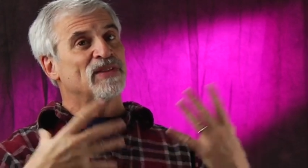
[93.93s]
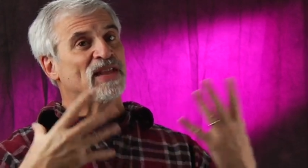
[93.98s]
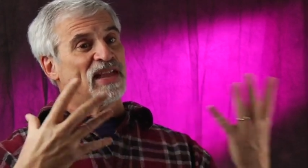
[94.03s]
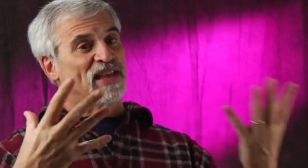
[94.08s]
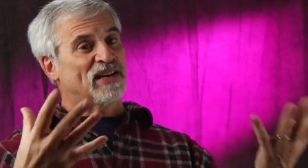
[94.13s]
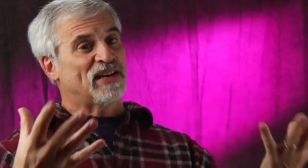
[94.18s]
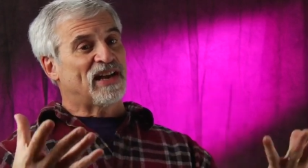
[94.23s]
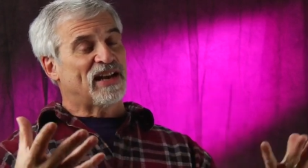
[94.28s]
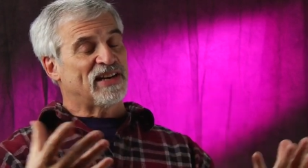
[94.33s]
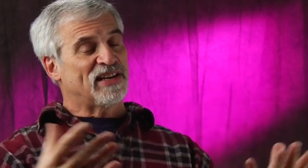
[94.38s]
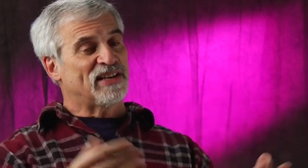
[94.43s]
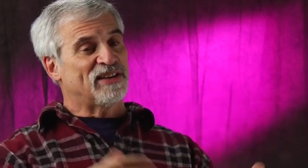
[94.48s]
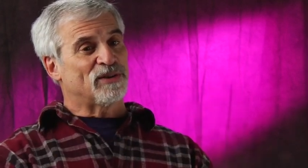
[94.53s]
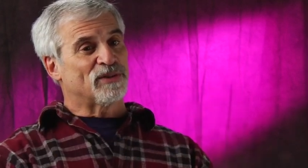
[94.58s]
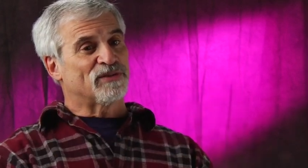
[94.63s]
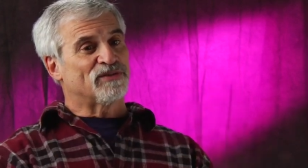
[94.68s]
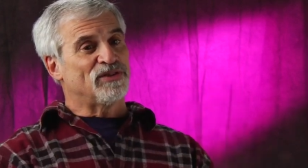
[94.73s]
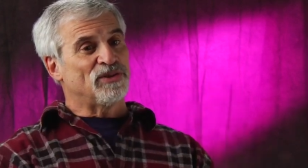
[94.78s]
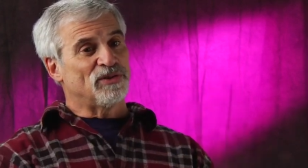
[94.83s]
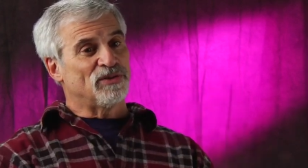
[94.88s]
and I'd
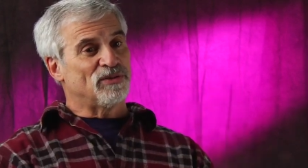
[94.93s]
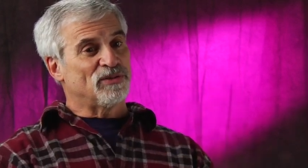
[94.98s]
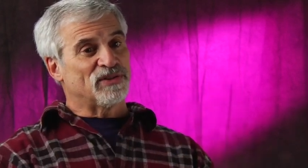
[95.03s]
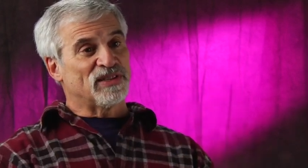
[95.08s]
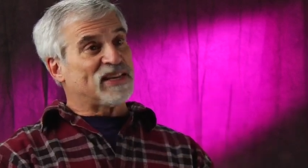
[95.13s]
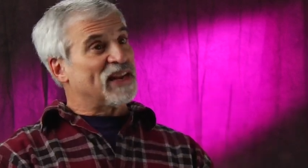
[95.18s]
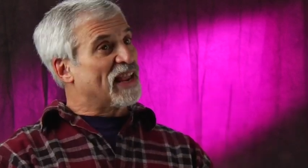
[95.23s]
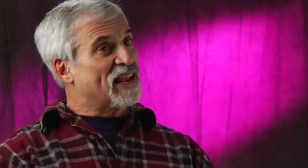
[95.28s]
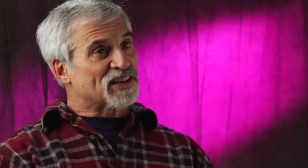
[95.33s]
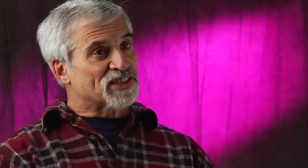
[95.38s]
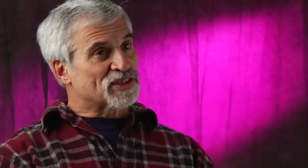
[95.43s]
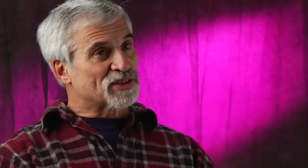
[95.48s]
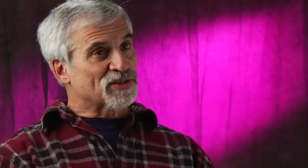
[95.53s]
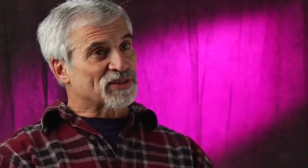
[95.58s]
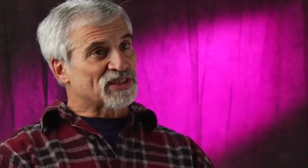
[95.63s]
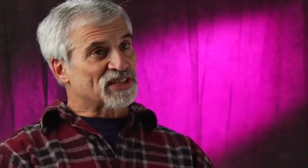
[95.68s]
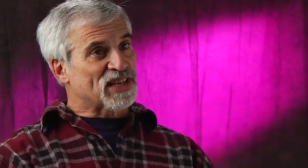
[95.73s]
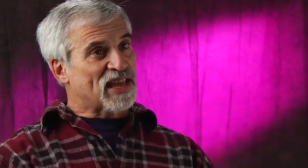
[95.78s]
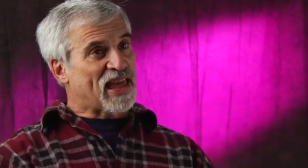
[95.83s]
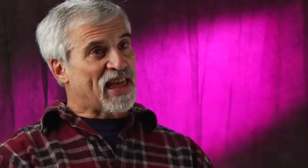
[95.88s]
interview the
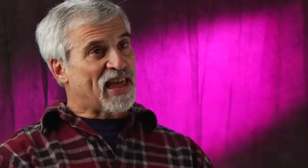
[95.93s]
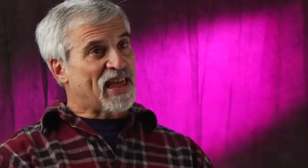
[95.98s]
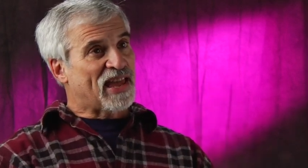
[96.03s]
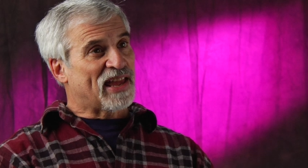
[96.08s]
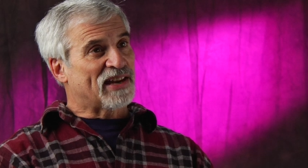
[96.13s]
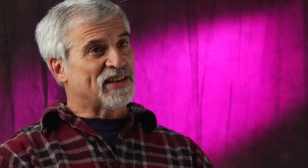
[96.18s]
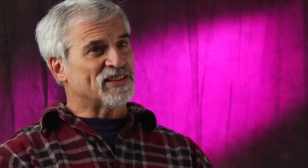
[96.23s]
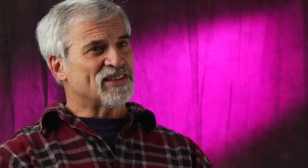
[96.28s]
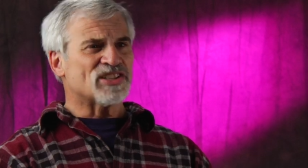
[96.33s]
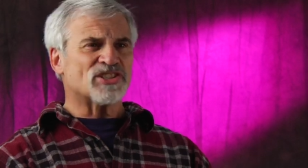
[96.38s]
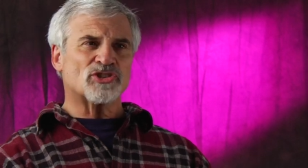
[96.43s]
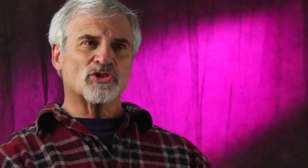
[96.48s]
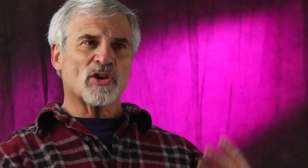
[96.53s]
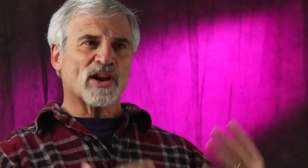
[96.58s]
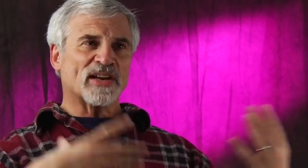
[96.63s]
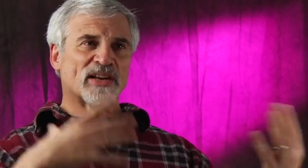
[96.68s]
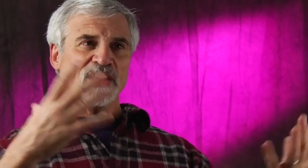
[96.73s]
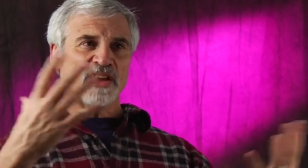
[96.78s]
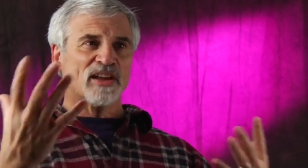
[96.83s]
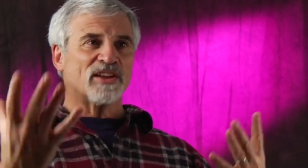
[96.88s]
dancers, and just
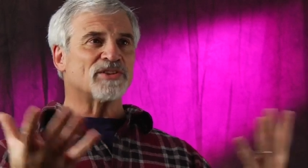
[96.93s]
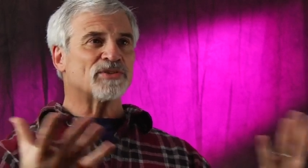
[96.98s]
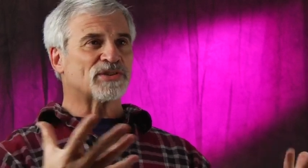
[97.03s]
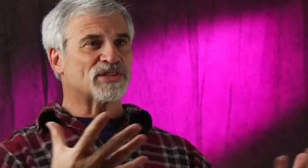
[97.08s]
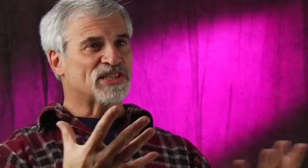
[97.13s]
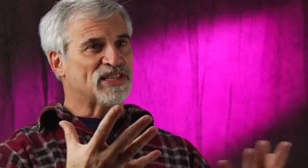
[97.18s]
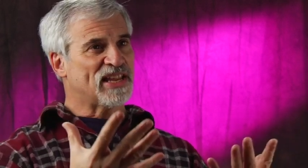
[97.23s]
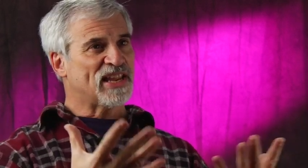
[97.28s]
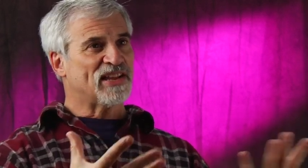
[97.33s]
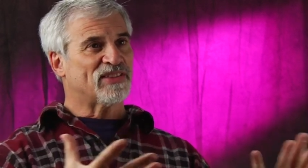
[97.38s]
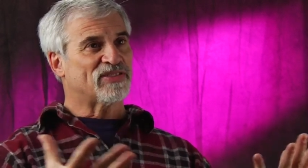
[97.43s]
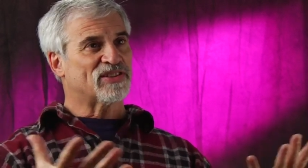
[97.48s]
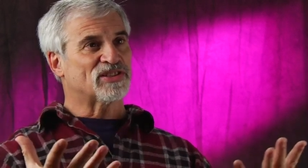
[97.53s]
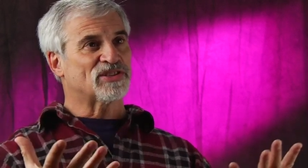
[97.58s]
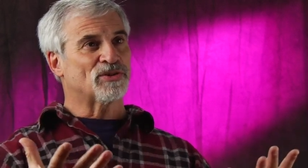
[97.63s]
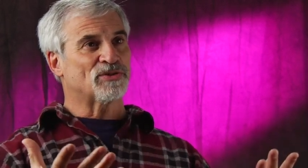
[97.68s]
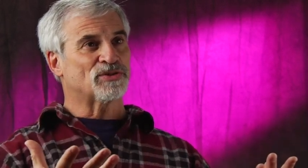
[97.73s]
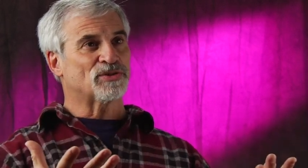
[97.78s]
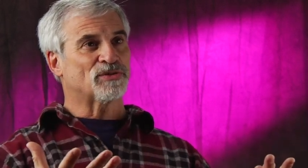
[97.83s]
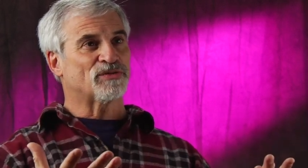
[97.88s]
trying to understand the
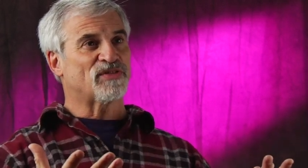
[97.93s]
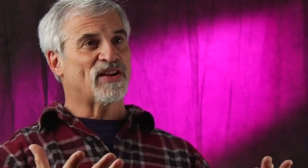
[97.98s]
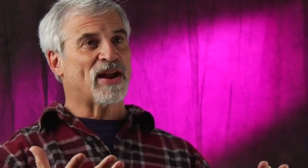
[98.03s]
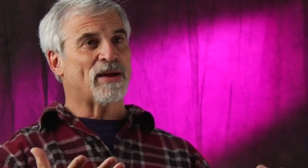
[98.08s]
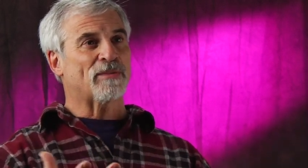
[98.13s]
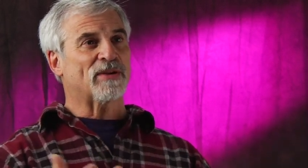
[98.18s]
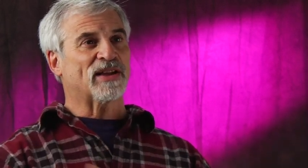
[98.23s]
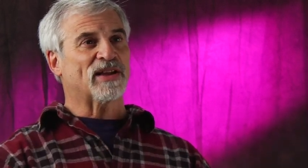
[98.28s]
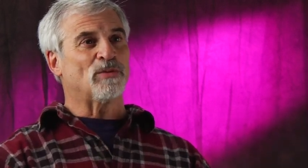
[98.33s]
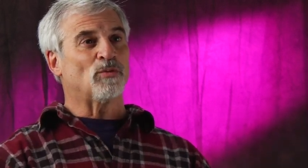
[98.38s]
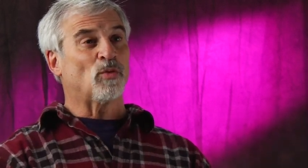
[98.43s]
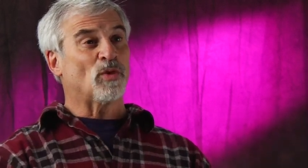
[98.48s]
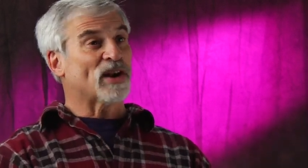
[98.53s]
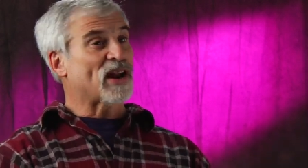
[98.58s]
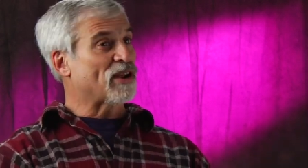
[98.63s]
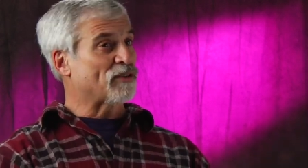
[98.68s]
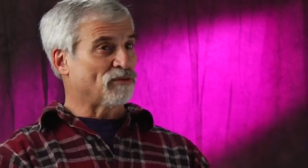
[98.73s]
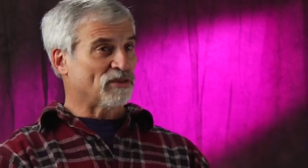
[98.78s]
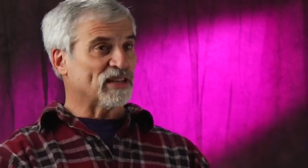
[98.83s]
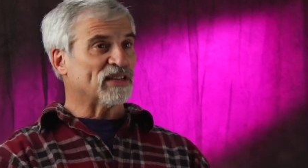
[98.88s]
social fabric. And what
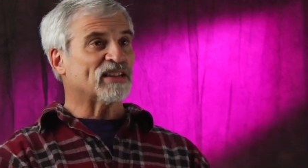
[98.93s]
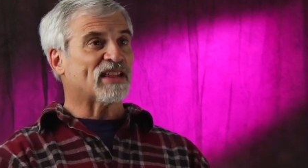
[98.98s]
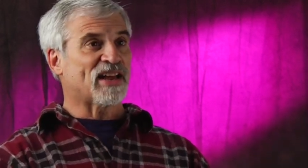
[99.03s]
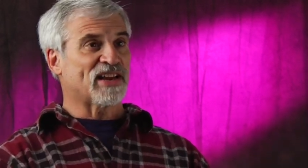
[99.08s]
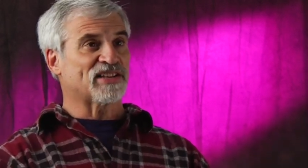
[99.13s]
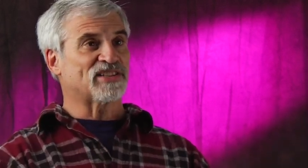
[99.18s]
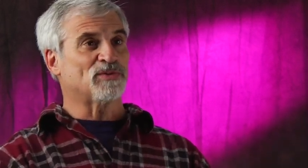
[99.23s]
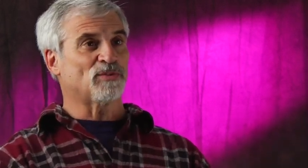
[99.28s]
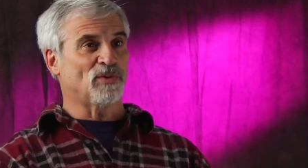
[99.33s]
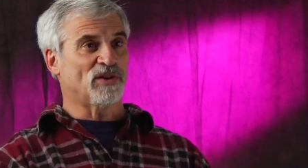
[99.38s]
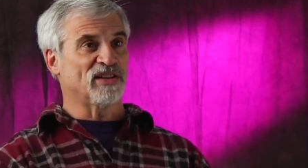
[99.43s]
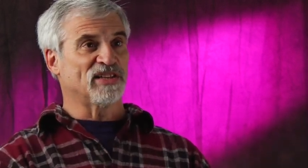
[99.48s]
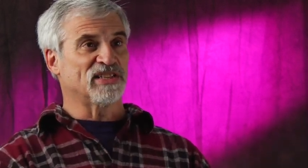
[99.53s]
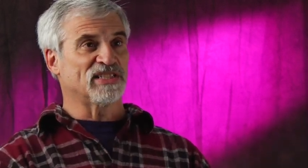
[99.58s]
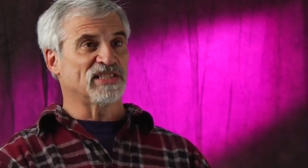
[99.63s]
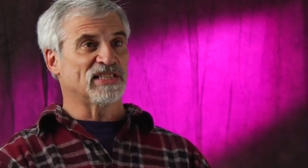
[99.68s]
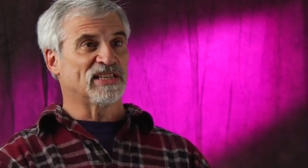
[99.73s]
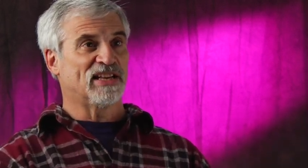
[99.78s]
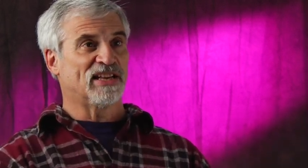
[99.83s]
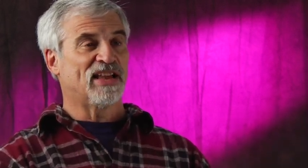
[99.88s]
I realized
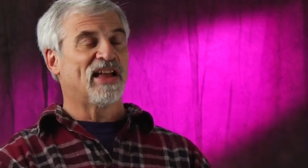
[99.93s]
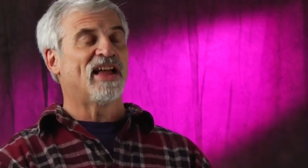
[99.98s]
was